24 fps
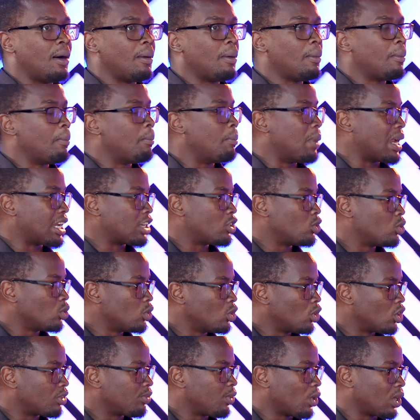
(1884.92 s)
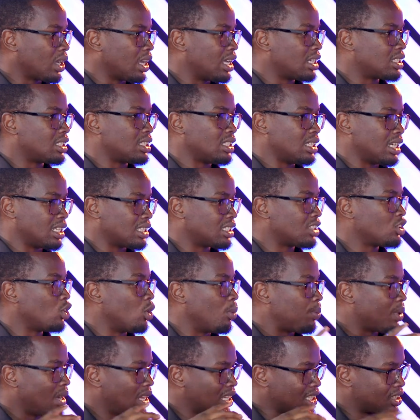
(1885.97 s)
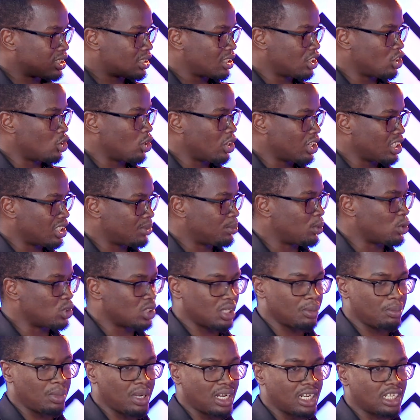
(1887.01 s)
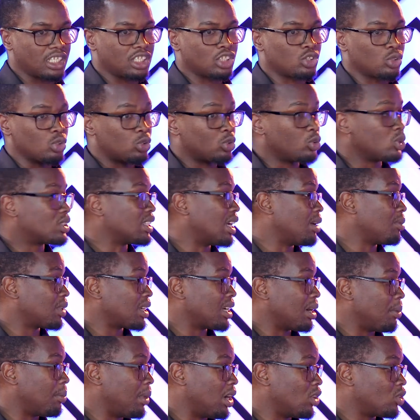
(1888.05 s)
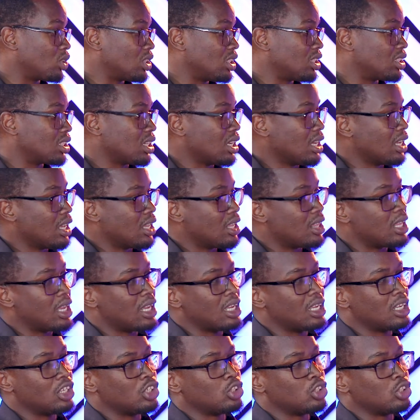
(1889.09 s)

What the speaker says: But do not forget, yes, your place, your responsibility to do something about it.